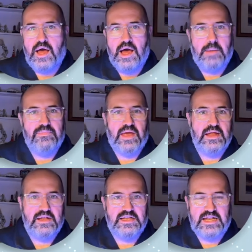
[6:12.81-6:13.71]

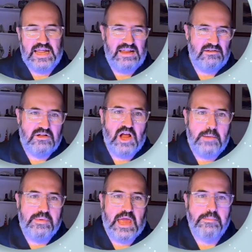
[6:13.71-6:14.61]
update, delete
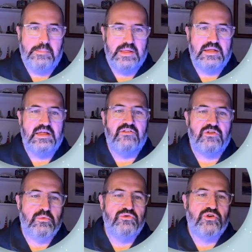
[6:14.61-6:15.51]
type capabilities.
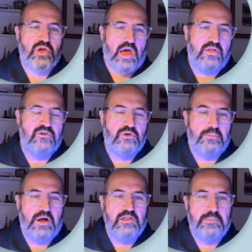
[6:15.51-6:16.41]
So we'll show you how those operate.